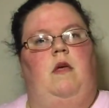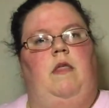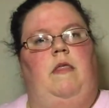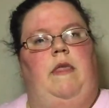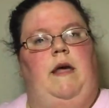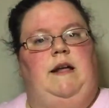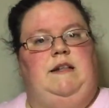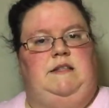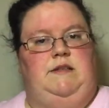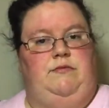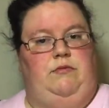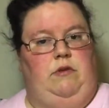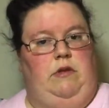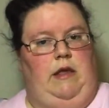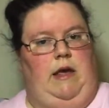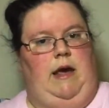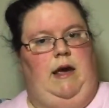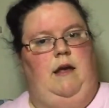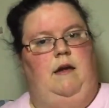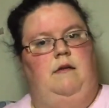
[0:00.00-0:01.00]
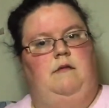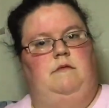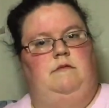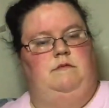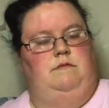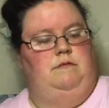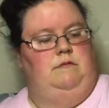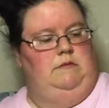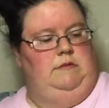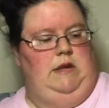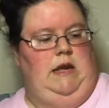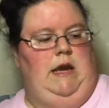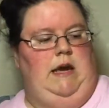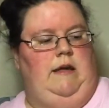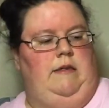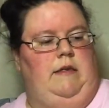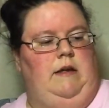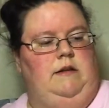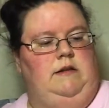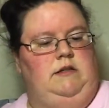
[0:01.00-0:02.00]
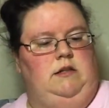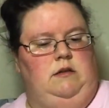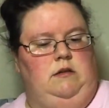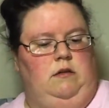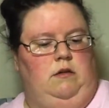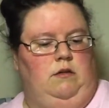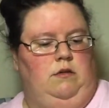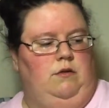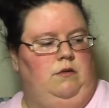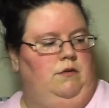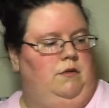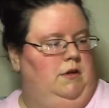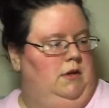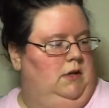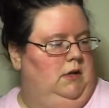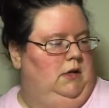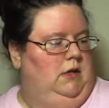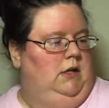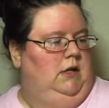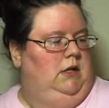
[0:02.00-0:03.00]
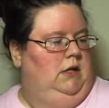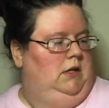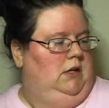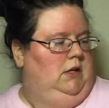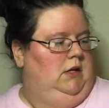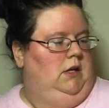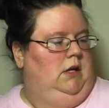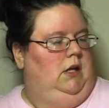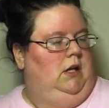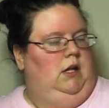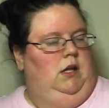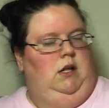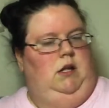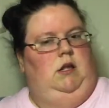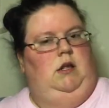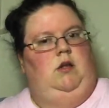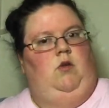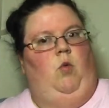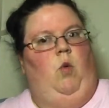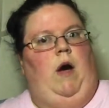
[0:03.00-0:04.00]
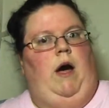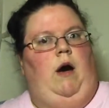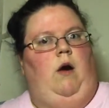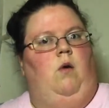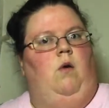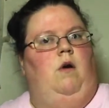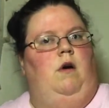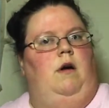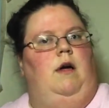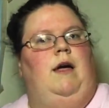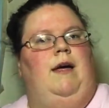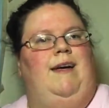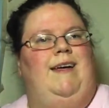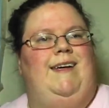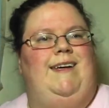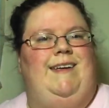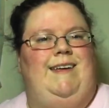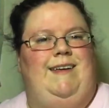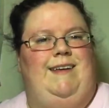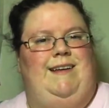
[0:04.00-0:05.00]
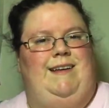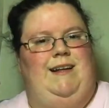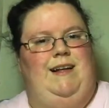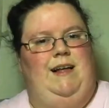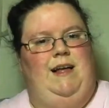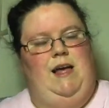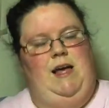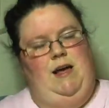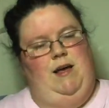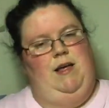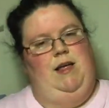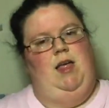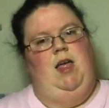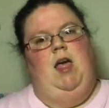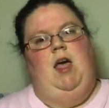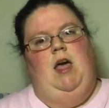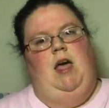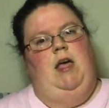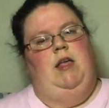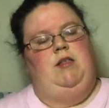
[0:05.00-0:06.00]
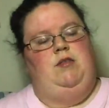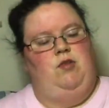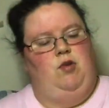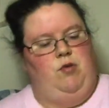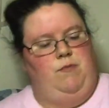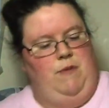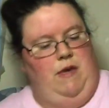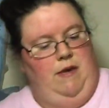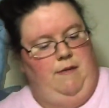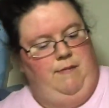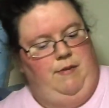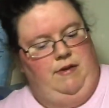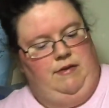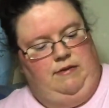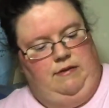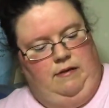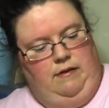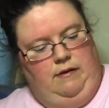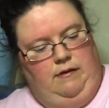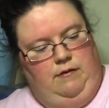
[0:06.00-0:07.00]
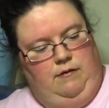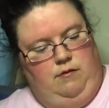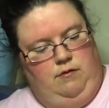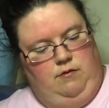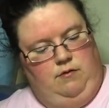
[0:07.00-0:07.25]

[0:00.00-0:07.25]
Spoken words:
That's for that. Yeah, that's a little... Wow. It took me a bit to...